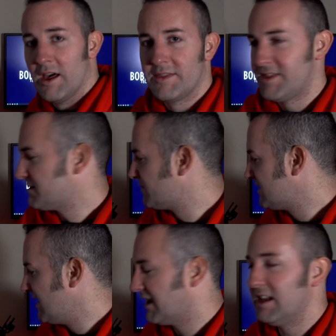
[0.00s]
this
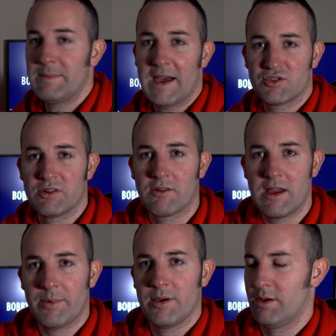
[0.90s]
particular battery
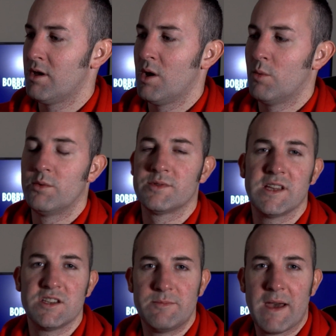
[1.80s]
grip will
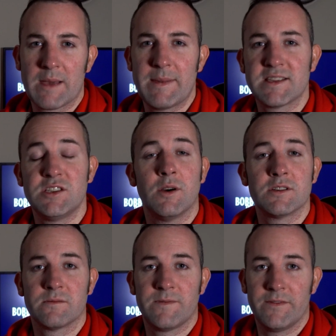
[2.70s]
set you back about
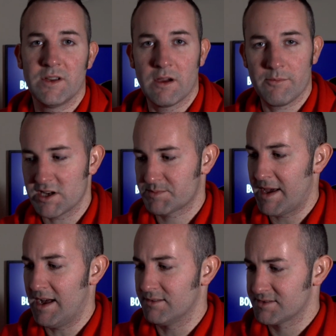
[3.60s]
250 Great British
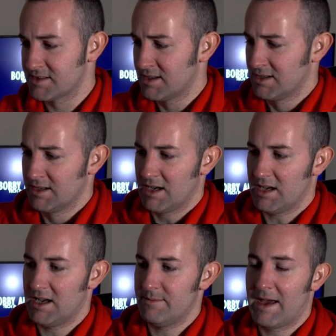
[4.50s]
pounds.
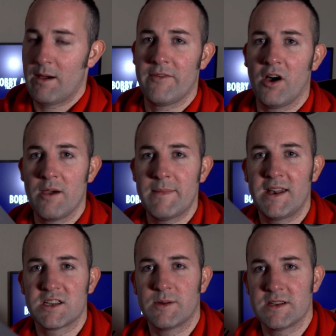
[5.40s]
However, I
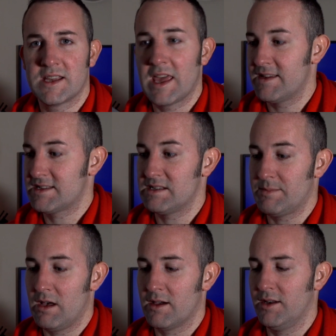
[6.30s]
managed to actually get this as a
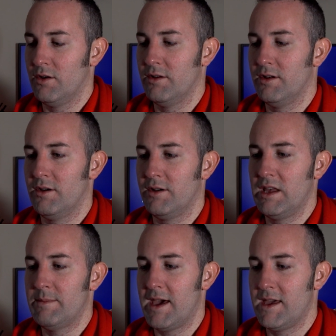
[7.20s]
bargain on
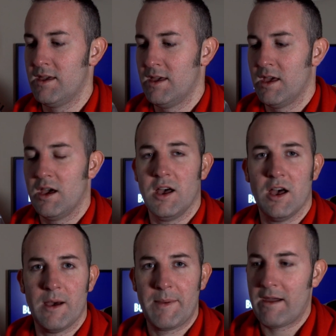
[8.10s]
eBay.
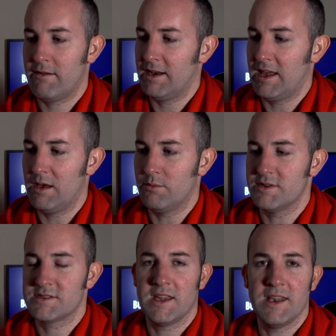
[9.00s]
Apparently it
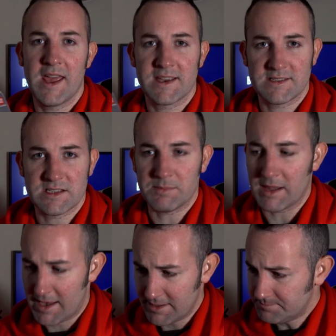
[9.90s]
was an X
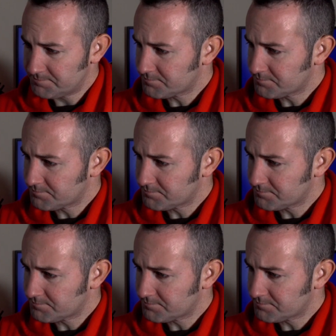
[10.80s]
display.